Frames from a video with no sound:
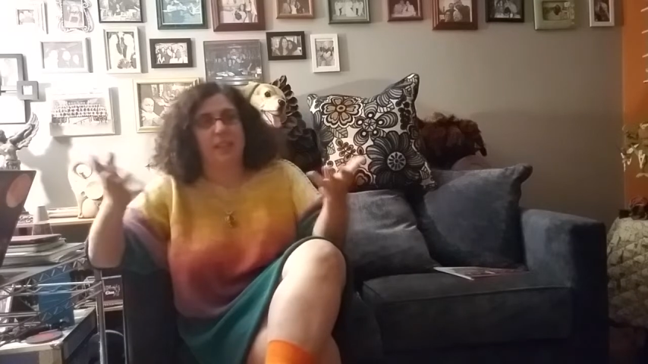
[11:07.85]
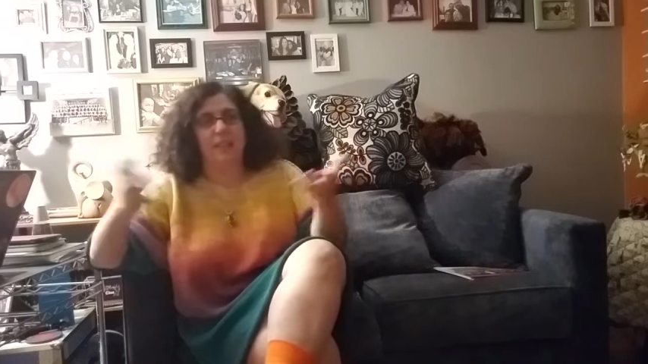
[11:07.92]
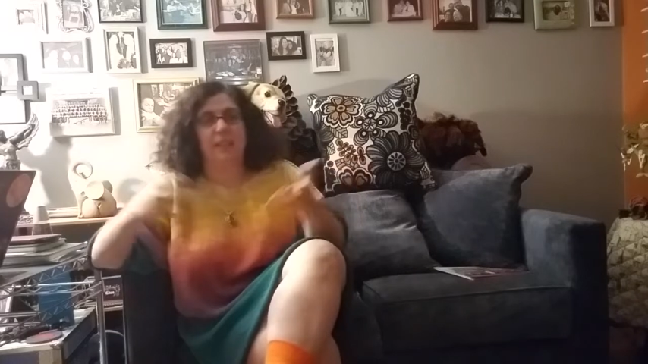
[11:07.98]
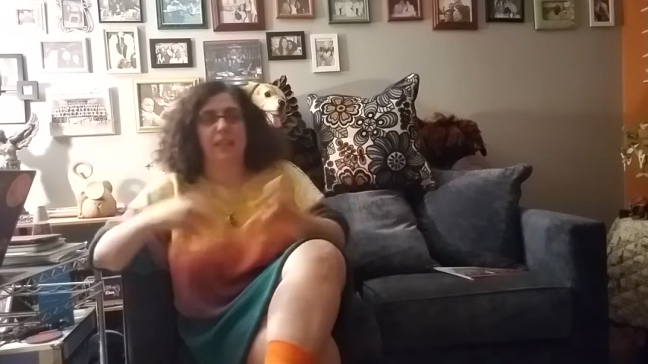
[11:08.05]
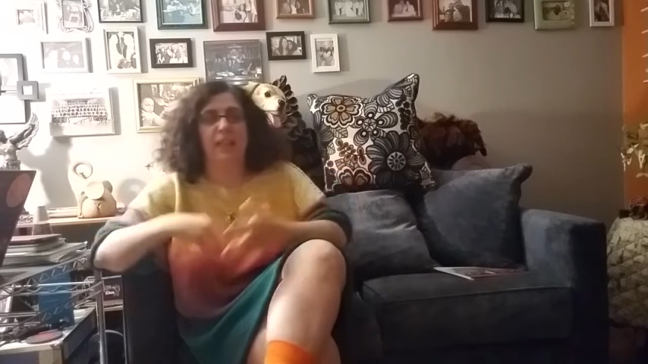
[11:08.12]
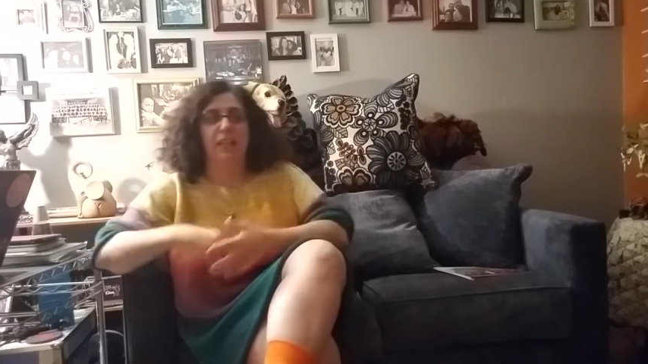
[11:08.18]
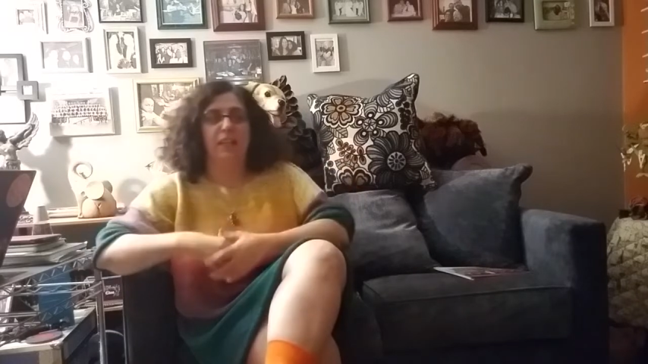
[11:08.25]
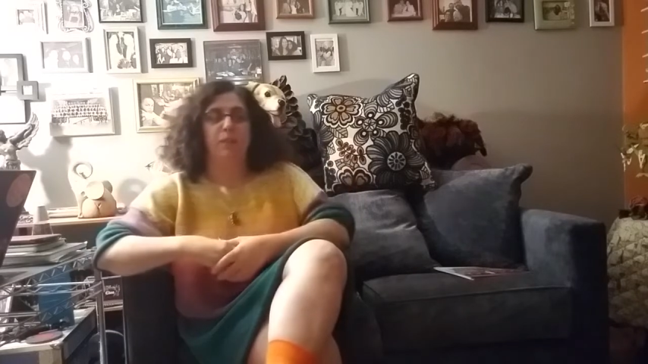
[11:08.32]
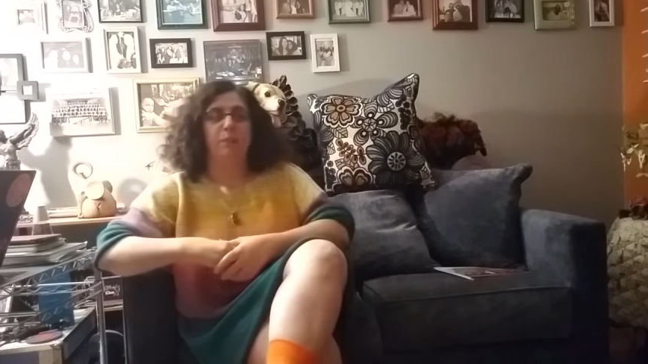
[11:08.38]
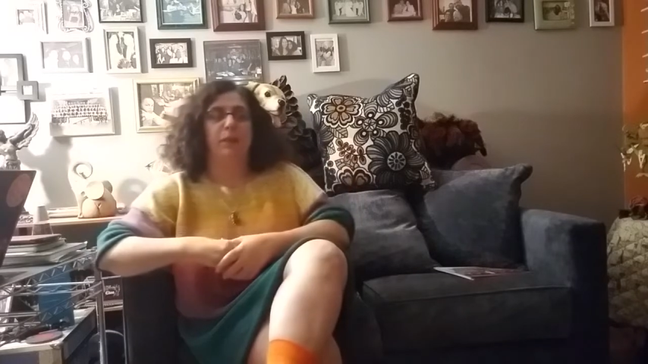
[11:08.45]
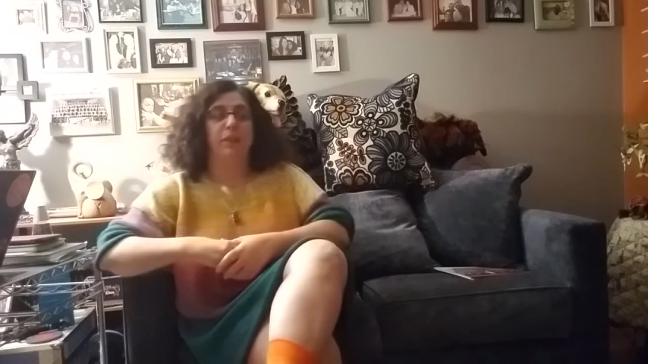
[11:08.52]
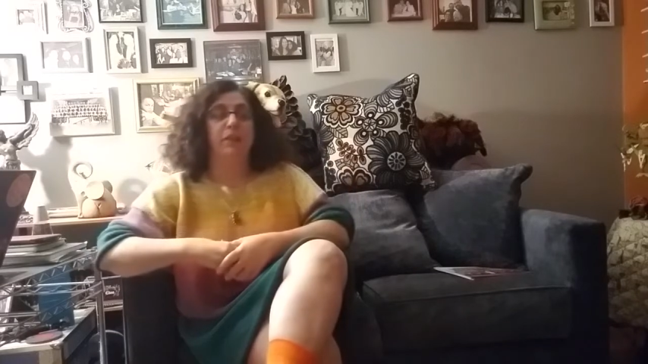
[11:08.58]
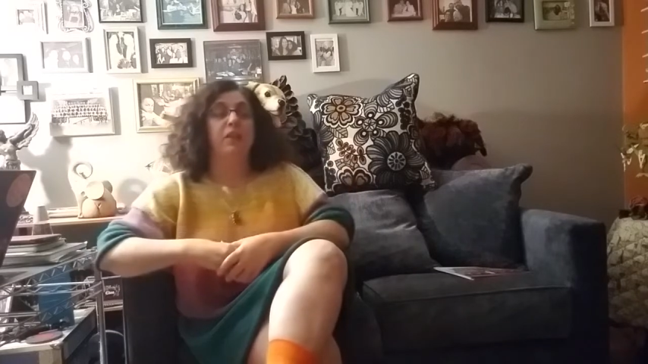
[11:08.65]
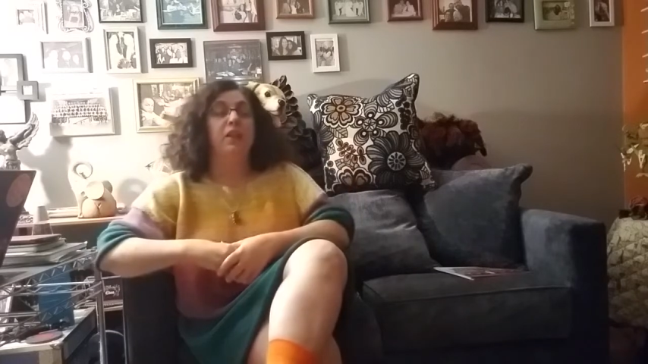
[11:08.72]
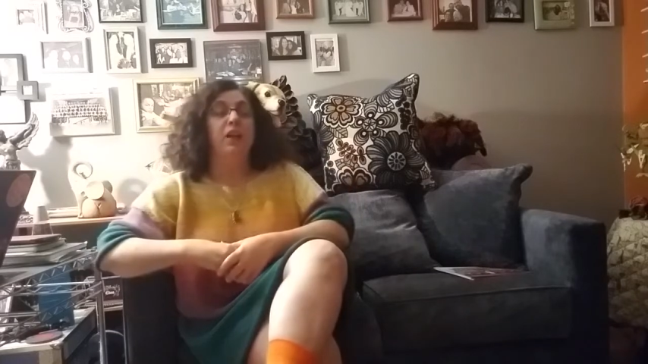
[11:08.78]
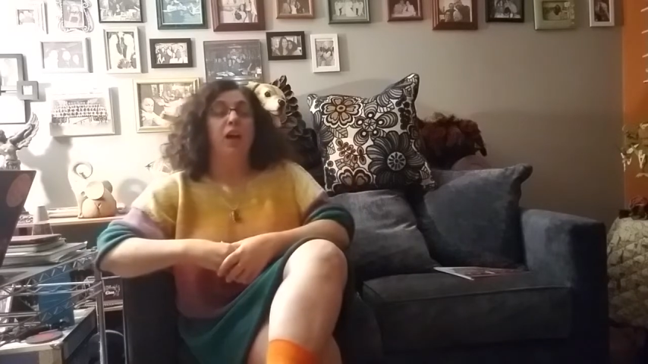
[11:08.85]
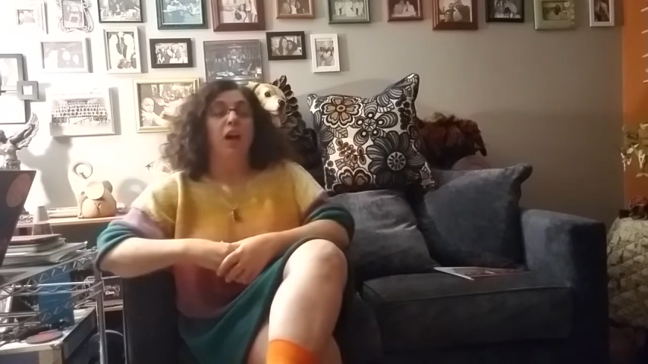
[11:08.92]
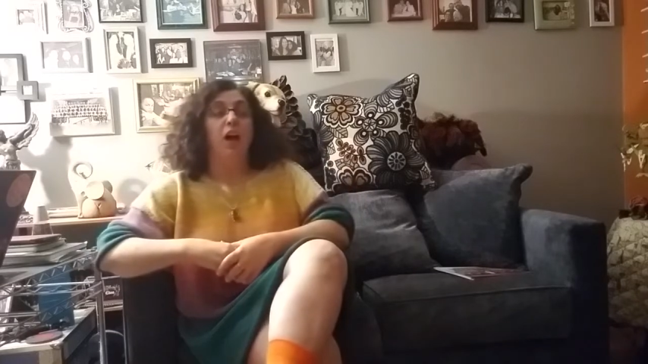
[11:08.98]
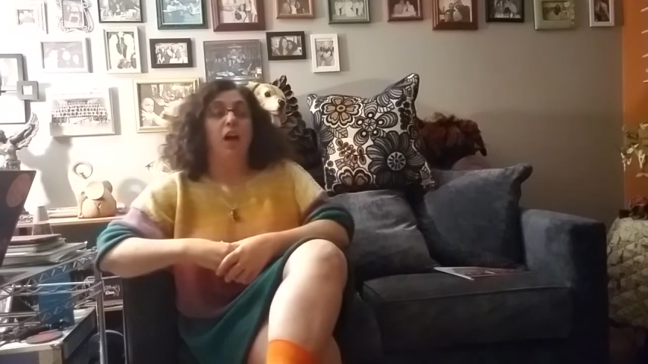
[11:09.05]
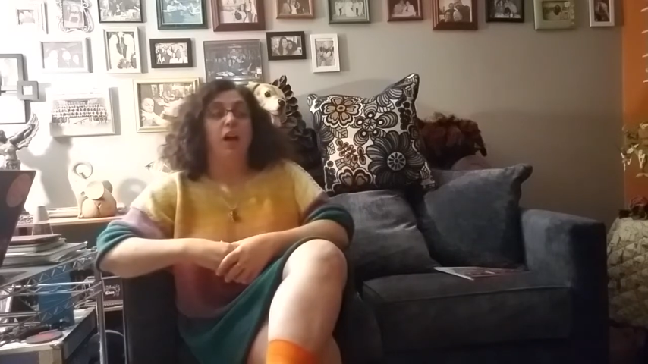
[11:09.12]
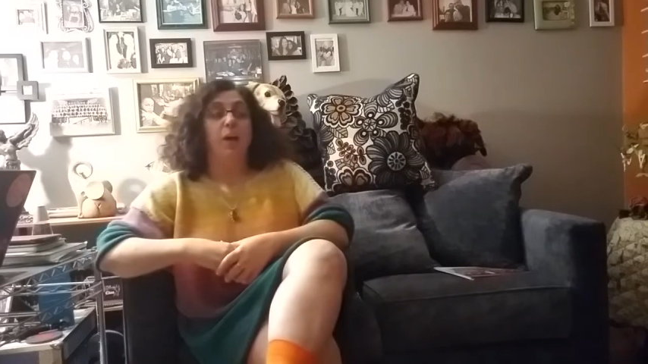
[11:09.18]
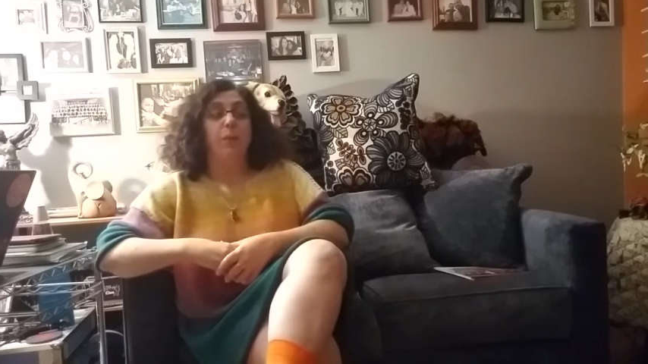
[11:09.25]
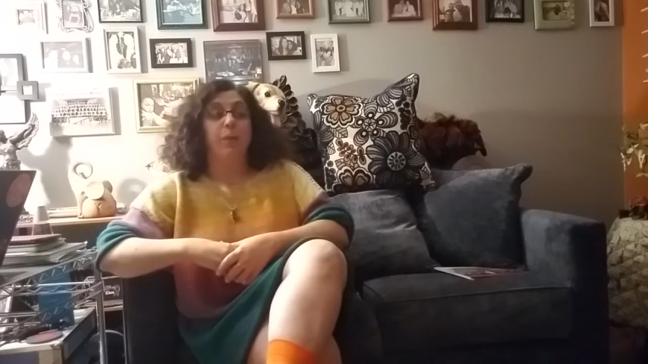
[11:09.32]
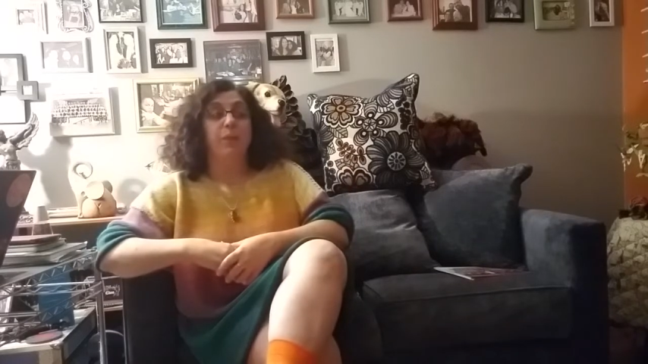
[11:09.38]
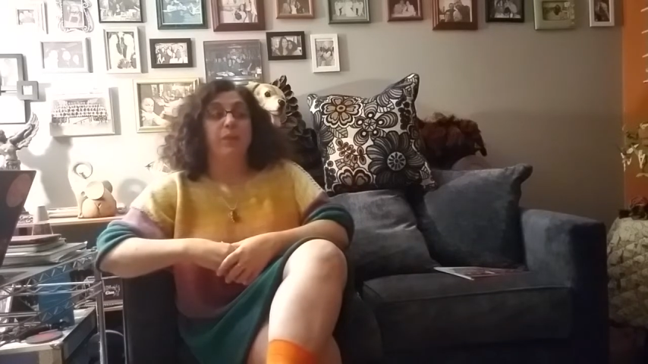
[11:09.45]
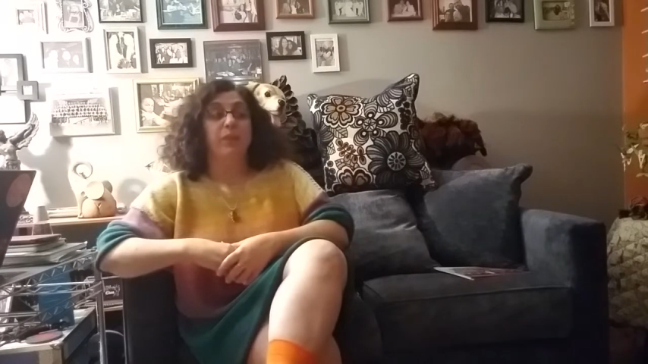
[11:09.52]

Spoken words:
Italian mother. So